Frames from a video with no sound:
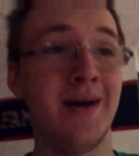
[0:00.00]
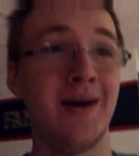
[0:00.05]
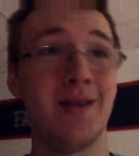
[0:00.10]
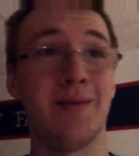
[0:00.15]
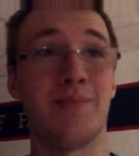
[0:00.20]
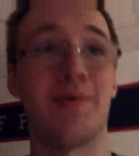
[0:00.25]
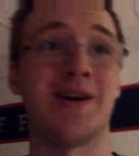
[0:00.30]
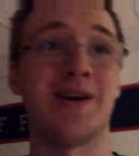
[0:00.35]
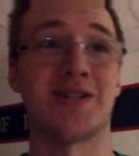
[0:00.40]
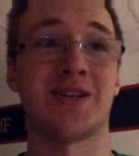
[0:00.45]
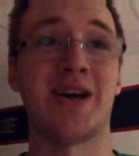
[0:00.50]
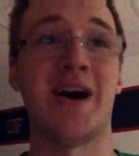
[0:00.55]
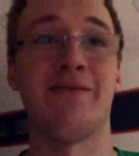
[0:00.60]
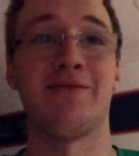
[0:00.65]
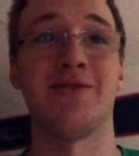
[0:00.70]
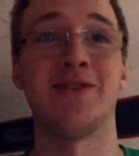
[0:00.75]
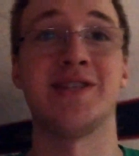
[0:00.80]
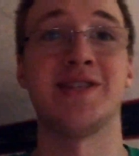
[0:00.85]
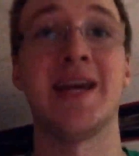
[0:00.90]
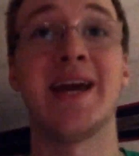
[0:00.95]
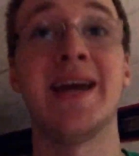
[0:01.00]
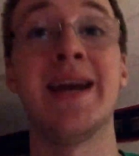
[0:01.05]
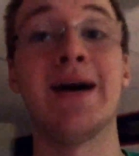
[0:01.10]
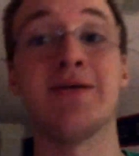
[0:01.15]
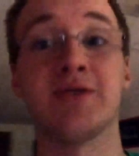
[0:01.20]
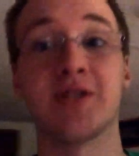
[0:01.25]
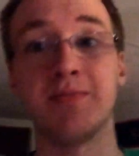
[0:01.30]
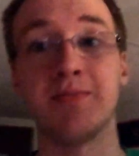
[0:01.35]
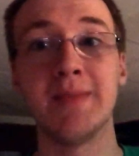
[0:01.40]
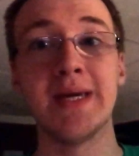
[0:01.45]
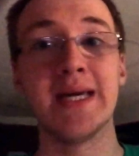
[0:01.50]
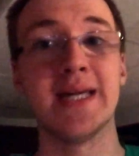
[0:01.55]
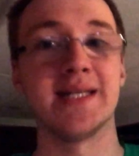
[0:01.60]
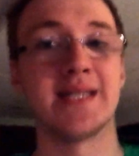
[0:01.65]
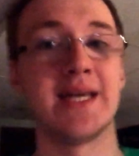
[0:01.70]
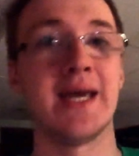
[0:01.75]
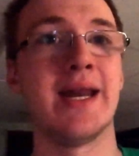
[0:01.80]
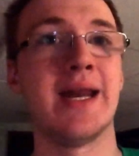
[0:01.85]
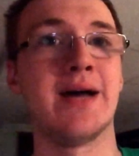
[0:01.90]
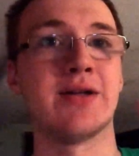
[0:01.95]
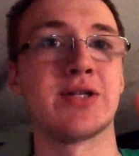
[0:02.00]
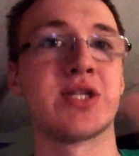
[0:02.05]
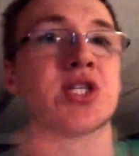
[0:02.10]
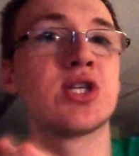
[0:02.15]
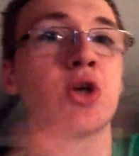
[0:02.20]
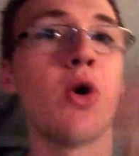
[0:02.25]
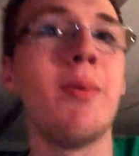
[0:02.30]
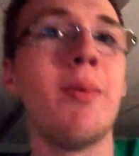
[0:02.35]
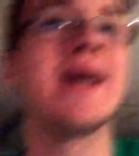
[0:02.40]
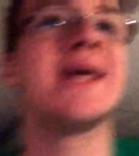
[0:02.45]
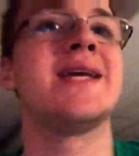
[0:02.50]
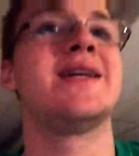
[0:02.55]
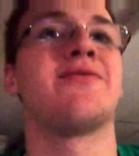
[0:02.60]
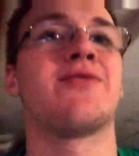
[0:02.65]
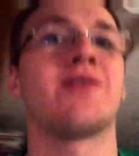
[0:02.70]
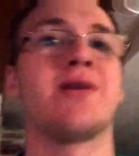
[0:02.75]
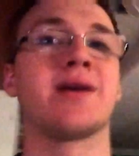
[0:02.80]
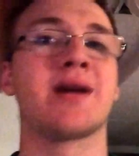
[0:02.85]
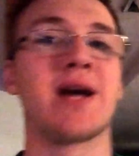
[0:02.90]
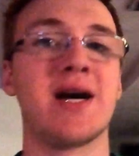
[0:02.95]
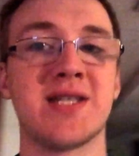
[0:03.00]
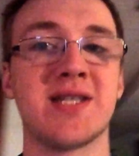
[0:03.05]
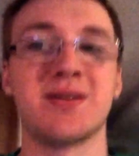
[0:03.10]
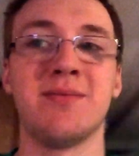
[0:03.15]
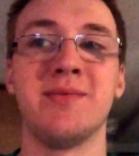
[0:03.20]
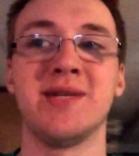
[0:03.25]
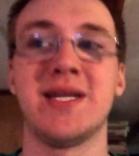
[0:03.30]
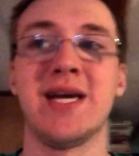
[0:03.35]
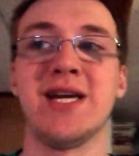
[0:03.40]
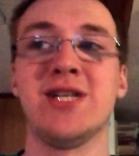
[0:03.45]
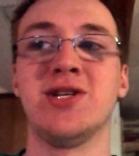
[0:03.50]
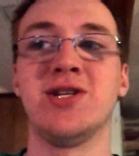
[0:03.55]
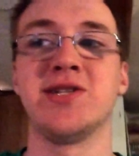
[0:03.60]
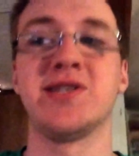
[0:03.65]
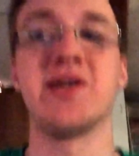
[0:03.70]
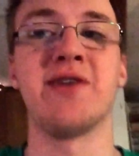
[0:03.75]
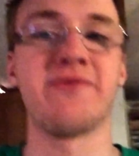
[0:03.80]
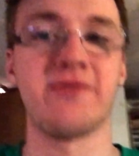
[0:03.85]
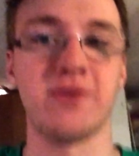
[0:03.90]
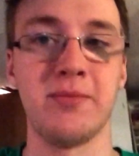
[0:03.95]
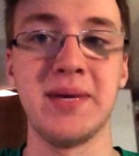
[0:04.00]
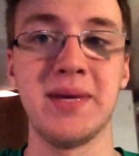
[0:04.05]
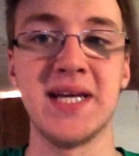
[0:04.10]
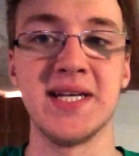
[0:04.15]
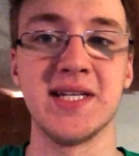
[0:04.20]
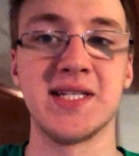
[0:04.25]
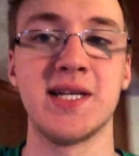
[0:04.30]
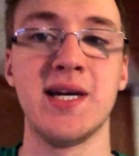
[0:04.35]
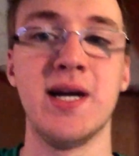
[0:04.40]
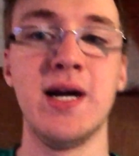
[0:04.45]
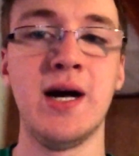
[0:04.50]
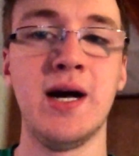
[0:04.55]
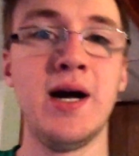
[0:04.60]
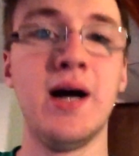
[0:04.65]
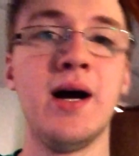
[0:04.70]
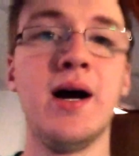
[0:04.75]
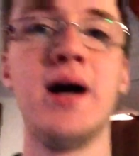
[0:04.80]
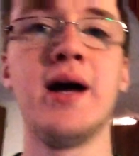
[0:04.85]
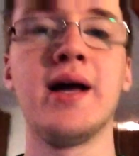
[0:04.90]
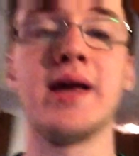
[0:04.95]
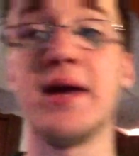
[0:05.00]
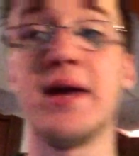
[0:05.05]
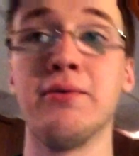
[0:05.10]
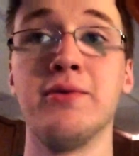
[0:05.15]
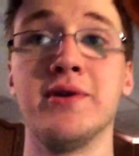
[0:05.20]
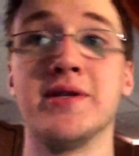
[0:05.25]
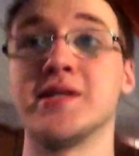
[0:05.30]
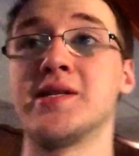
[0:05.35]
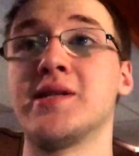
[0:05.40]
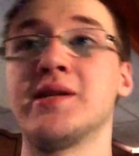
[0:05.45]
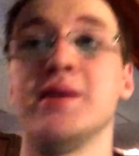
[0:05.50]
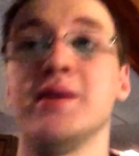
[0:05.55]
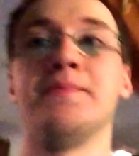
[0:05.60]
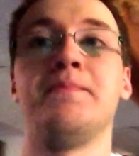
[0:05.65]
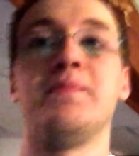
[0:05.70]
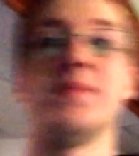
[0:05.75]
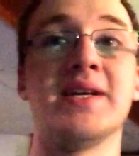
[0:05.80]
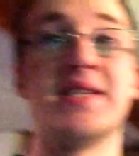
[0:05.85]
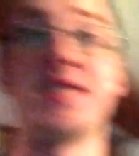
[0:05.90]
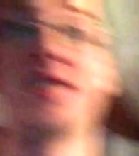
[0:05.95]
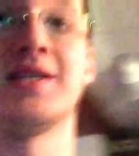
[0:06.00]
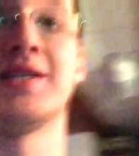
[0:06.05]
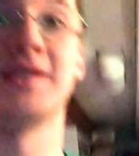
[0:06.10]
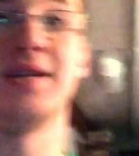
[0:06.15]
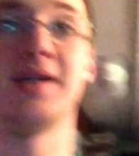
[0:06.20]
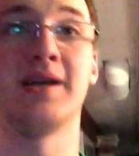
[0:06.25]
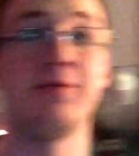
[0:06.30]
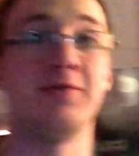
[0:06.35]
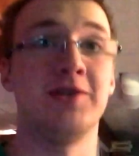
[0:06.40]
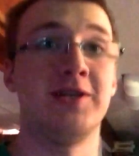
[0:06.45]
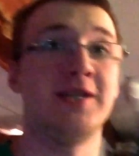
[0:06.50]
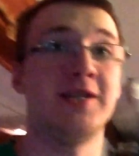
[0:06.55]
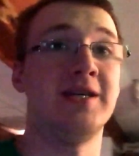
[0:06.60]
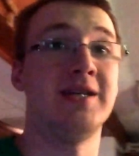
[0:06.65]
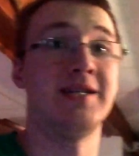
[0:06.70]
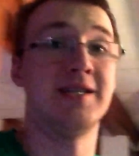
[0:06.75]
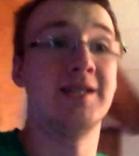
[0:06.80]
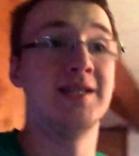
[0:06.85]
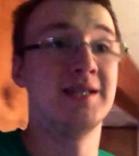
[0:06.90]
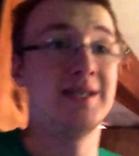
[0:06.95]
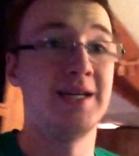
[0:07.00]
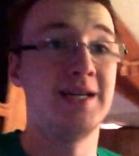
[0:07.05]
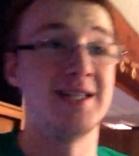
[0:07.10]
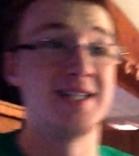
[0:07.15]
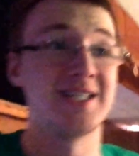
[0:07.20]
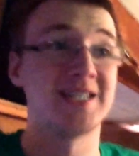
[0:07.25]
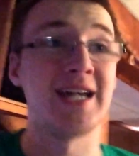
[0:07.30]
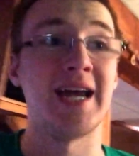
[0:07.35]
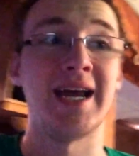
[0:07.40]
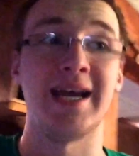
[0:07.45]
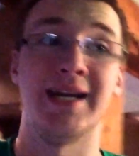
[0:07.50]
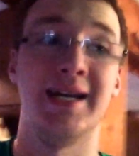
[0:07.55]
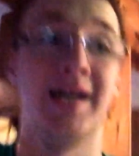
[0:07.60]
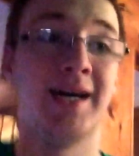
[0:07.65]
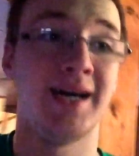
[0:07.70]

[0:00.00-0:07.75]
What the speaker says: press conference. They announced Mii's. They announced so many different customization stuff for Mii's. It was insane.